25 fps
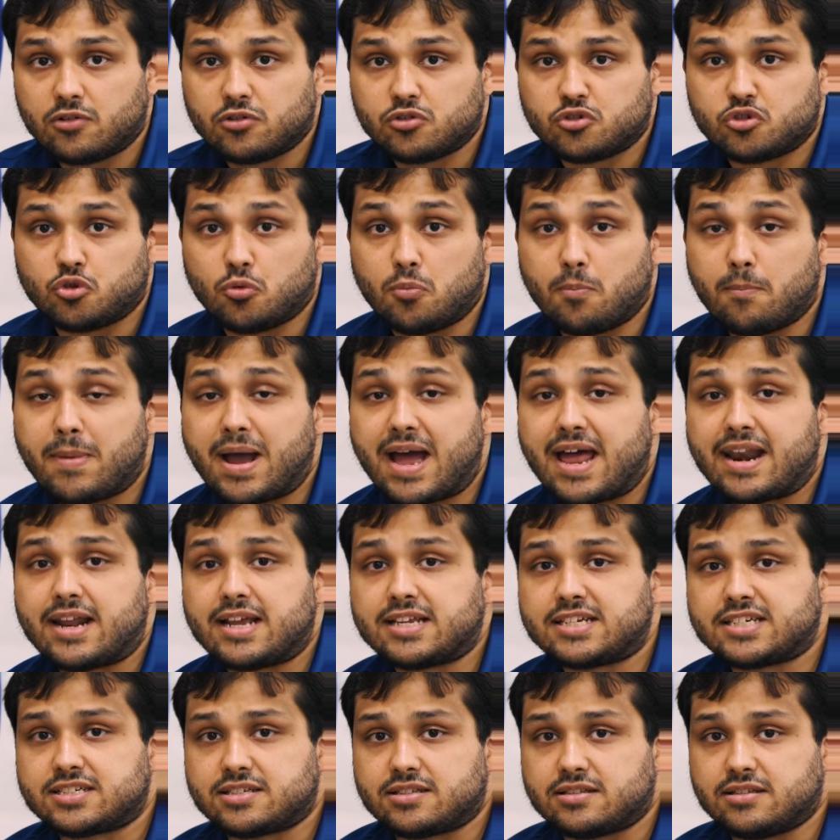to
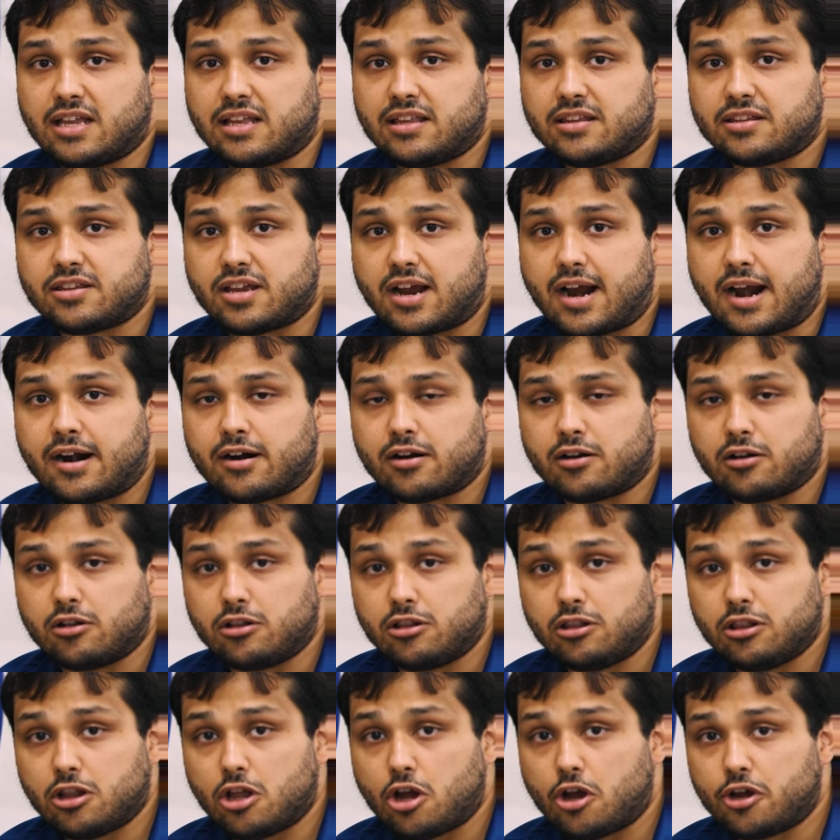manage the entire
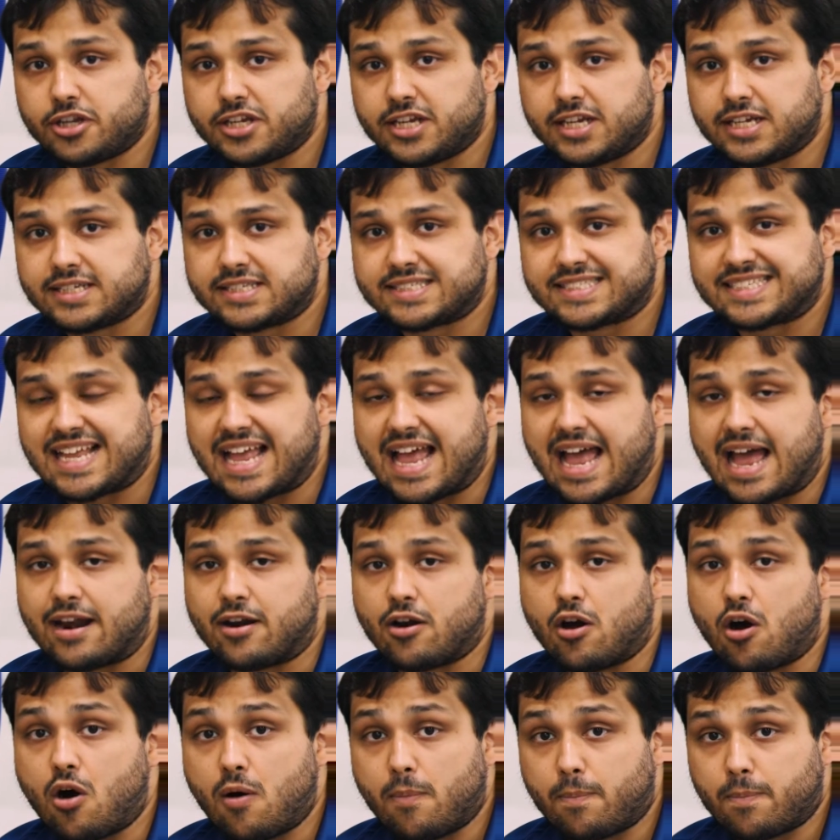logics and
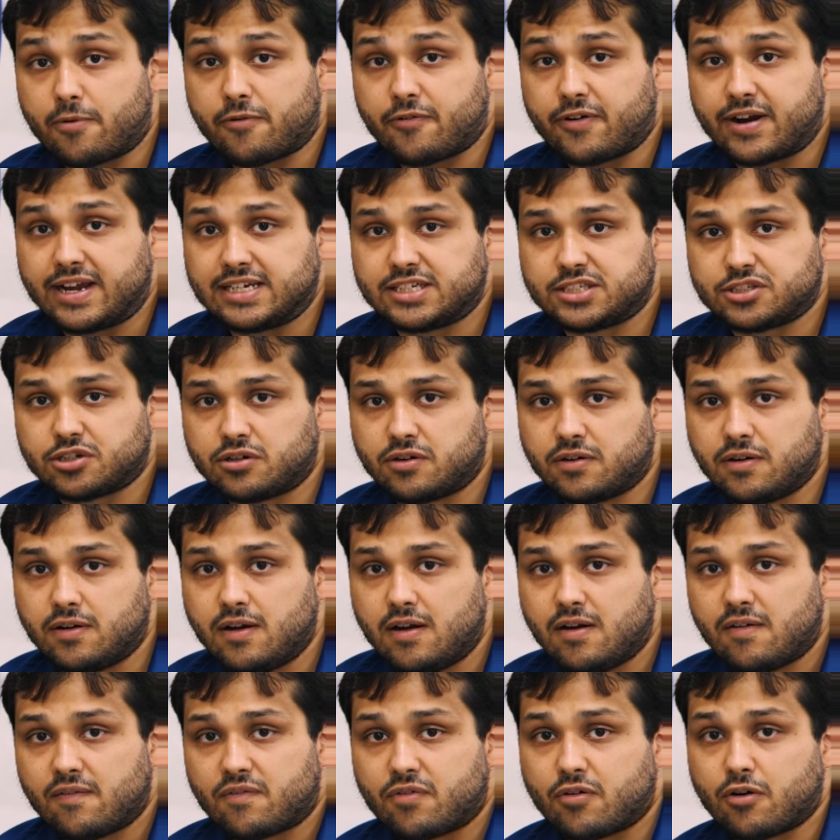operation
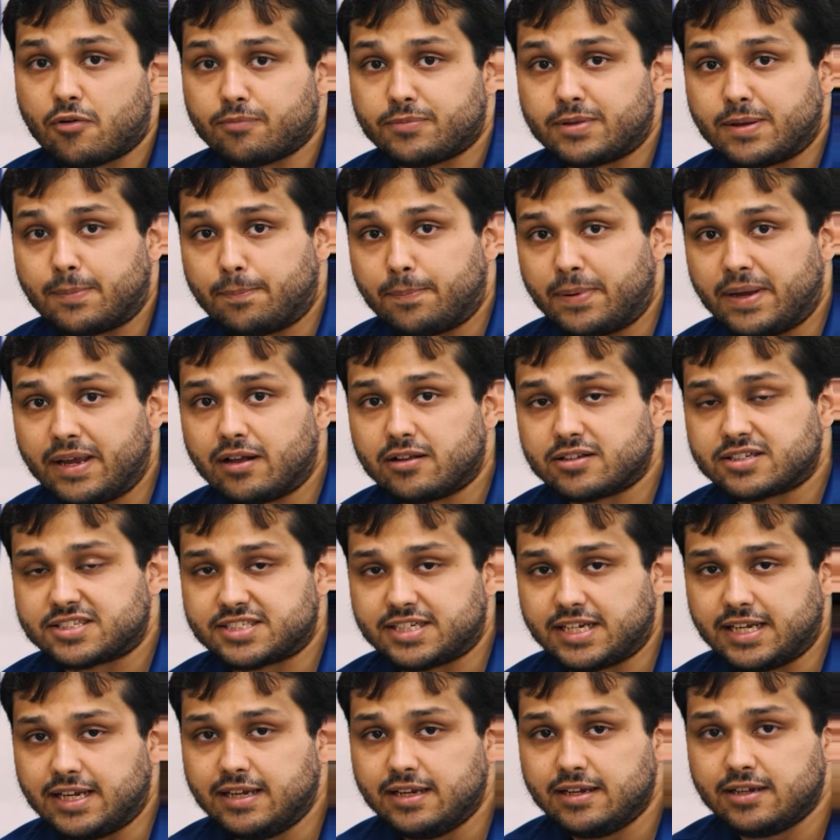from the
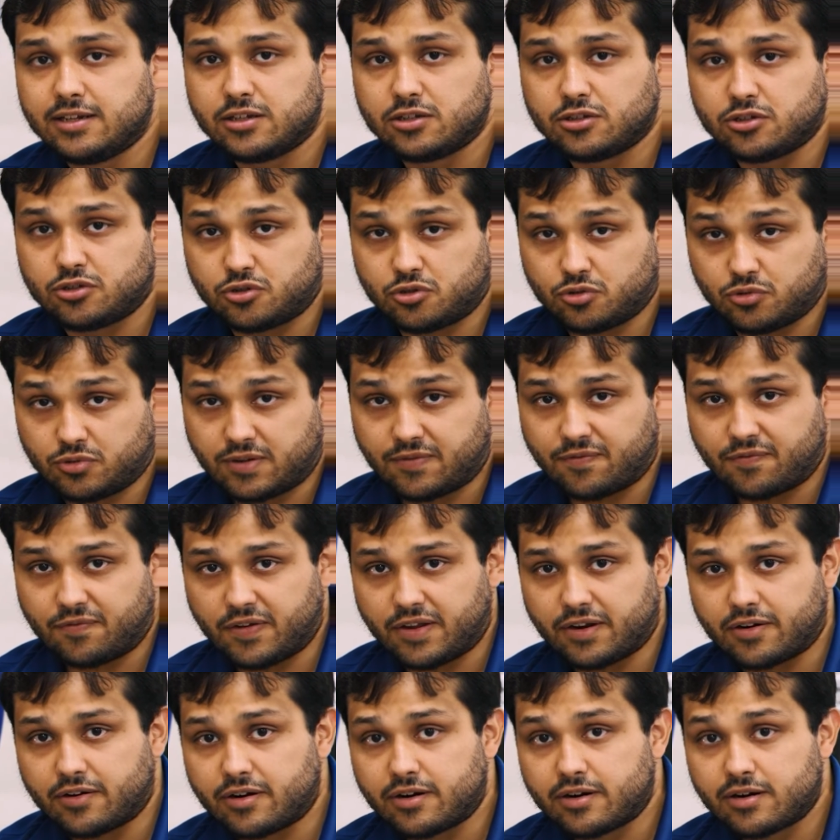PLC to the
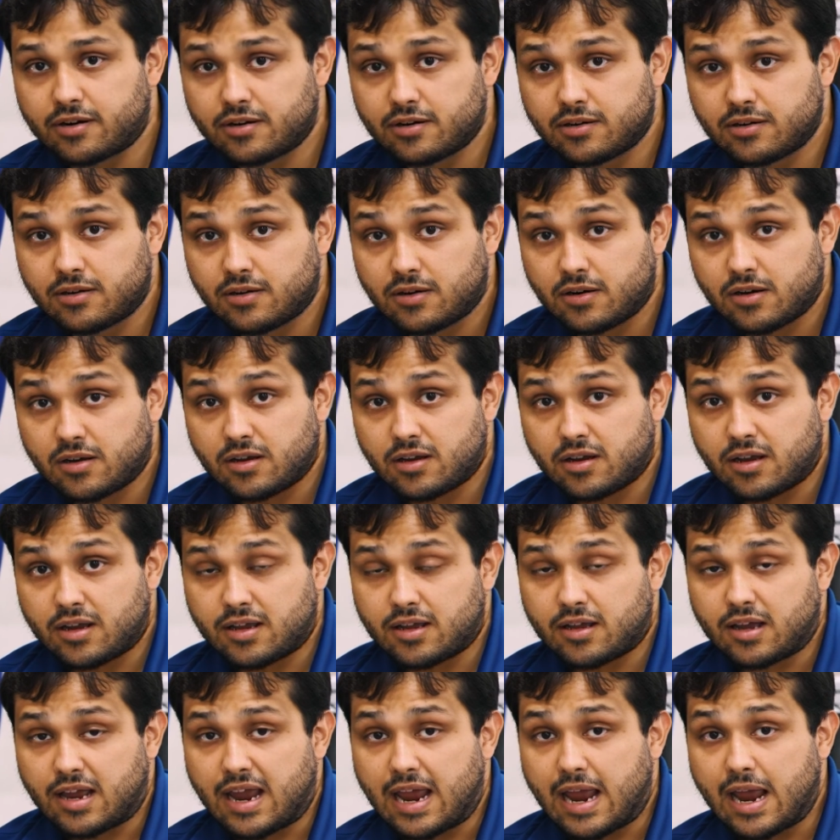feeder.
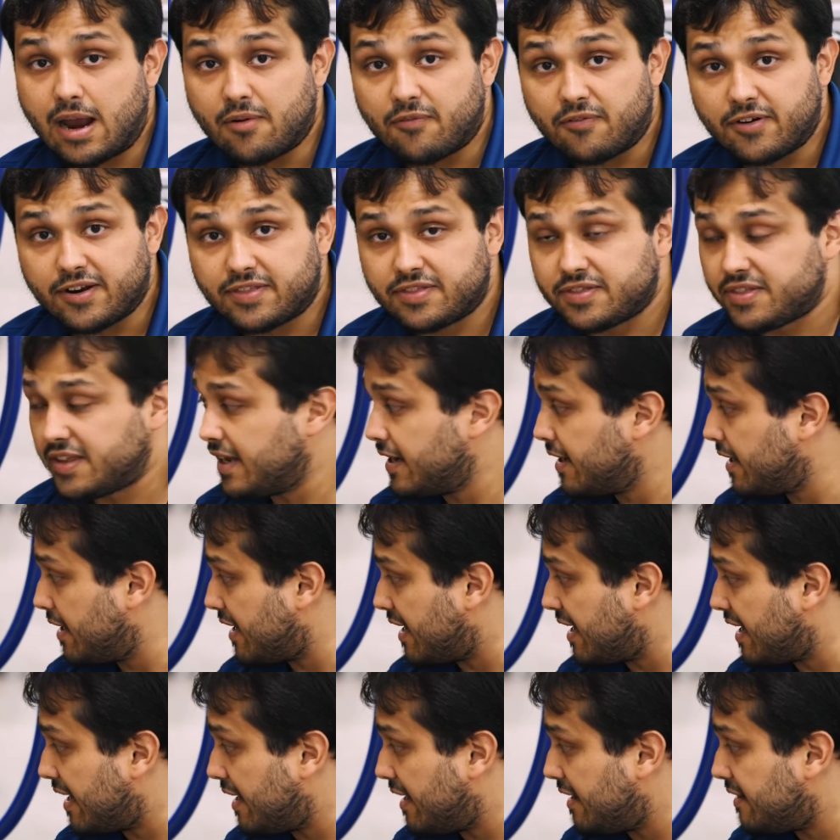Everything
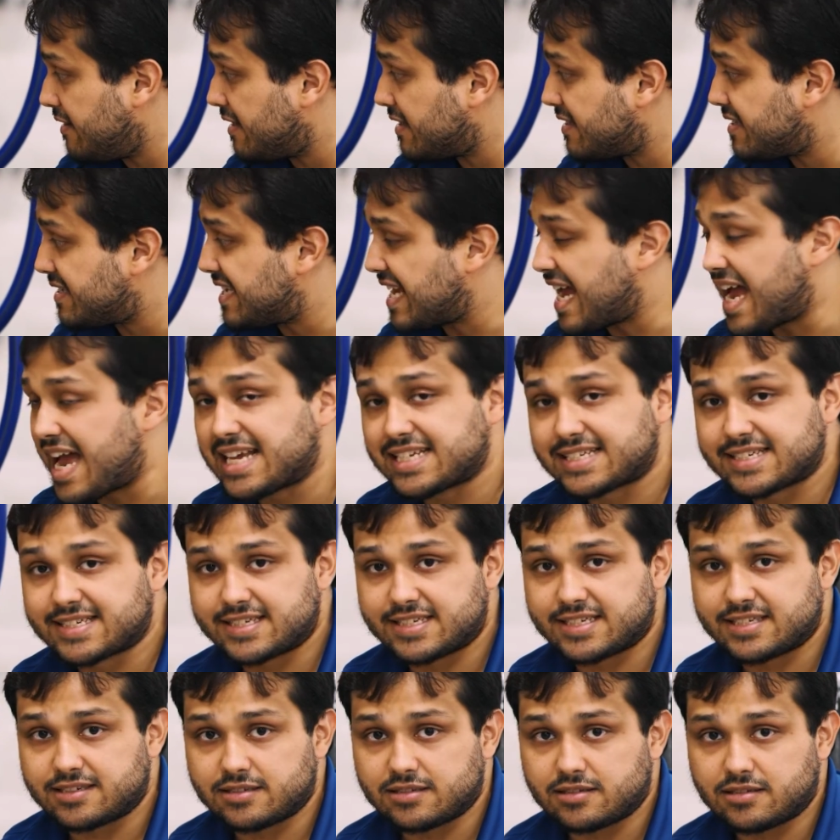in the
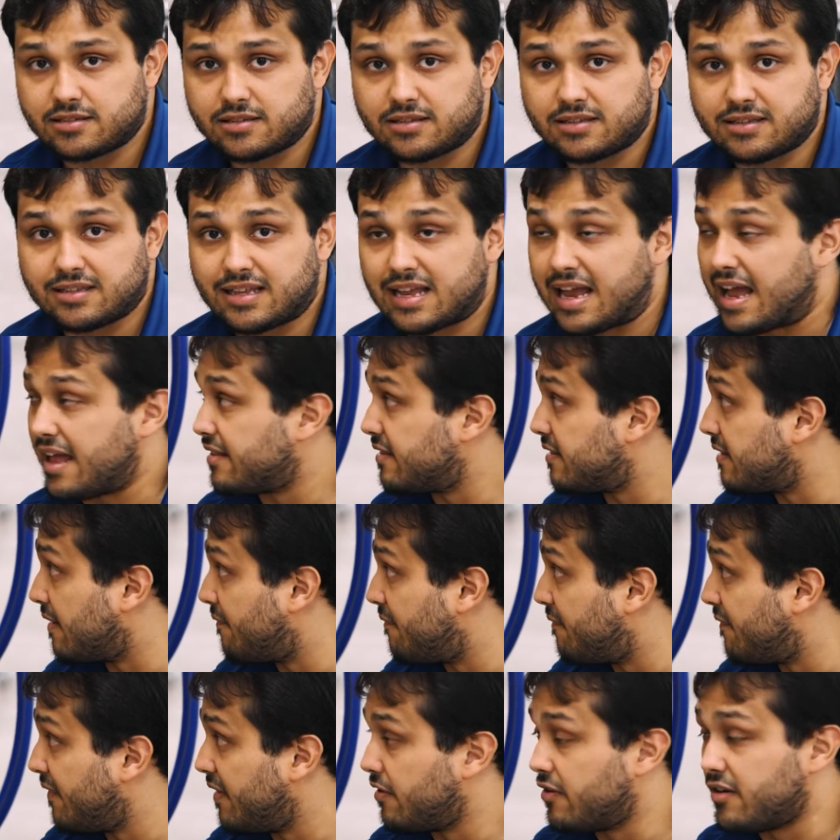tasks that the
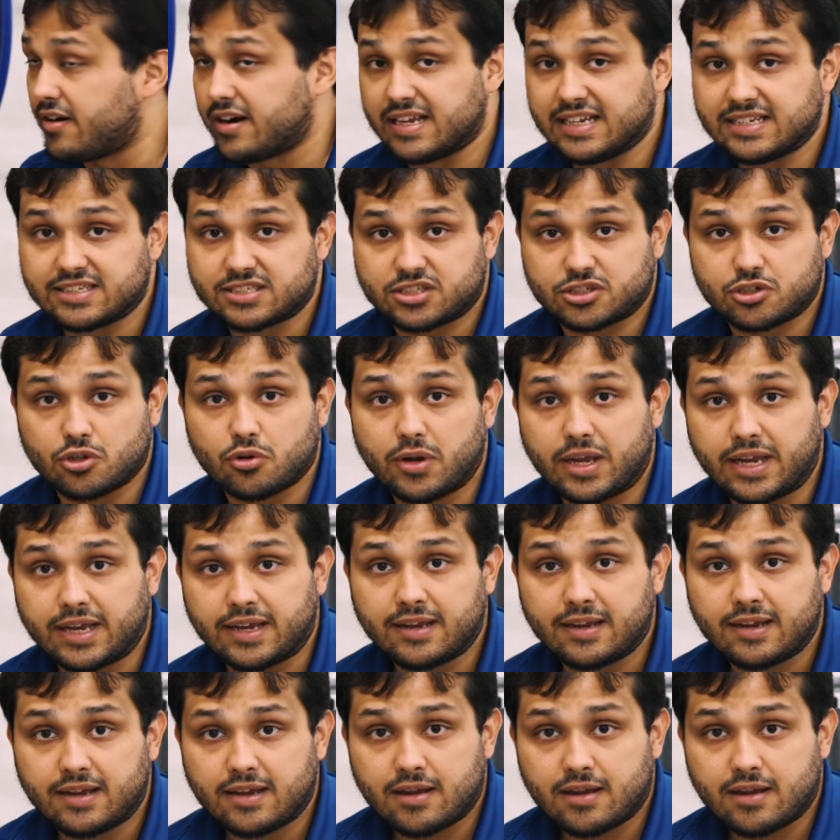feeder is doing